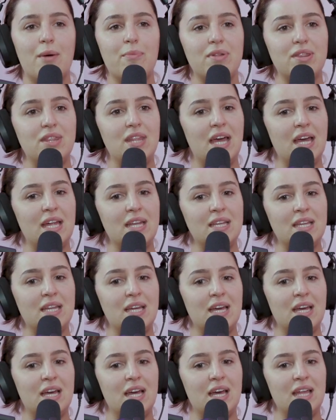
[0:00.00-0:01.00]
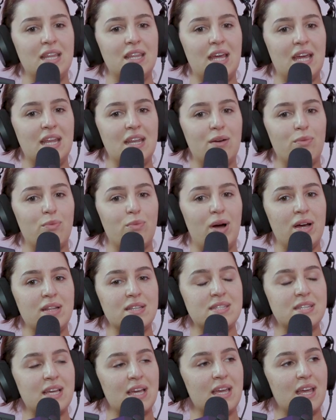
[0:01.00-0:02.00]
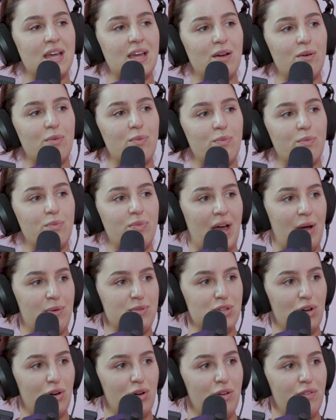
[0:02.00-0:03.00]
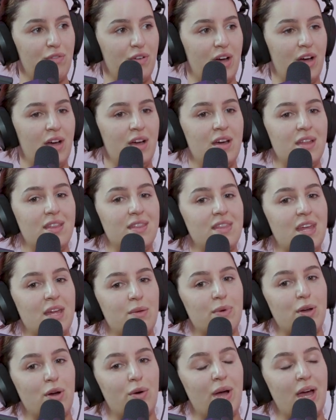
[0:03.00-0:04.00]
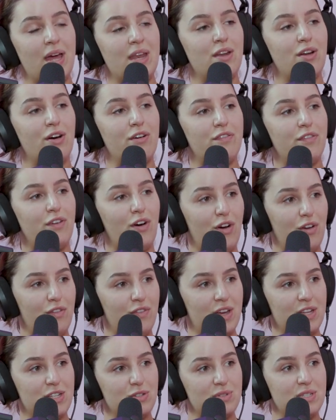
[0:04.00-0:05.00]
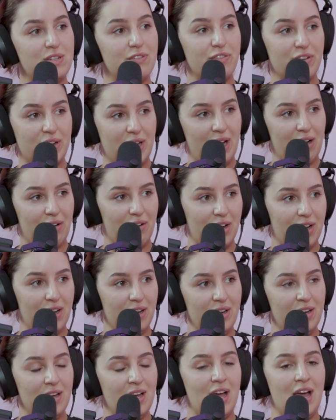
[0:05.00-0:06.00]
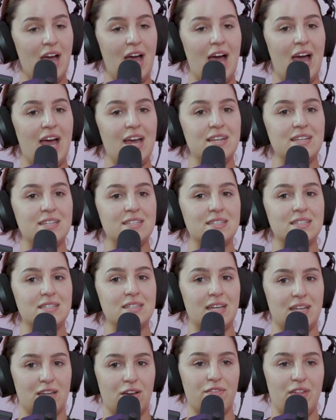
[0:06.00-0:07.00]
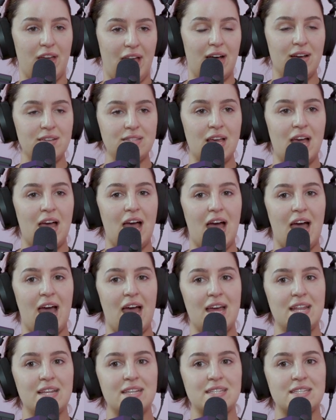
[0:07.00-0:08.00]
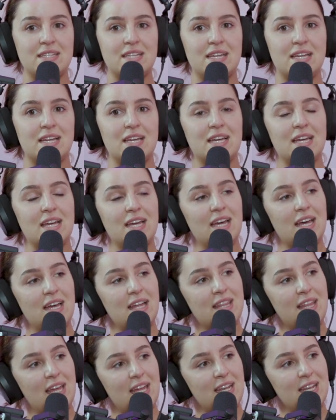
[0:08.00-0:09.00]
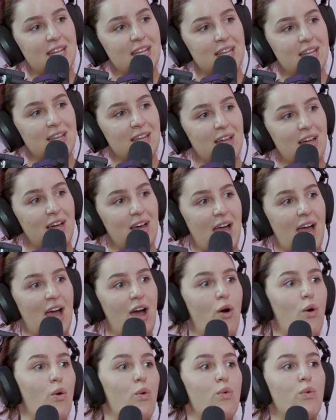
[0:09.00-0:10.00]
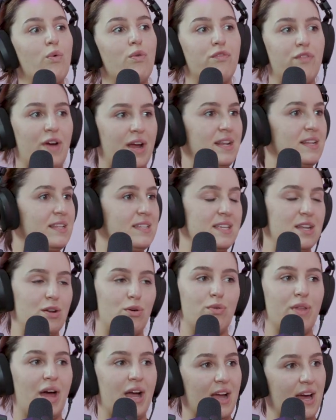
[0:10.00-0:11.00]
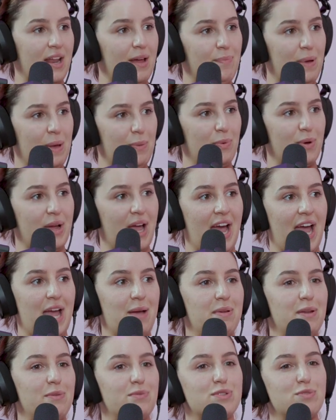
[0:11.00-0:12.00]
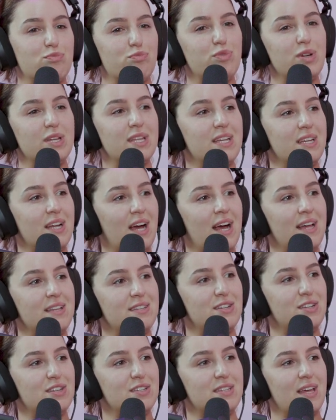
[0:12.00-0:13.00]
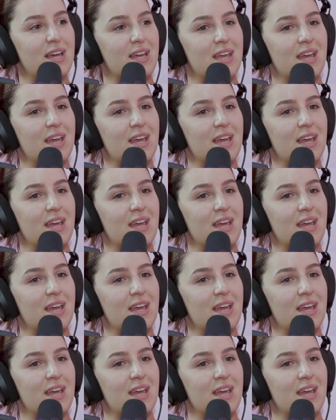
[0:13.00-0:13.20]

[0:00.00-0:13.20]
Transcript: But then once that was over, then we all headed off over to a different area and of the house, and then all friends and all that kind of people came, and it was really nice to just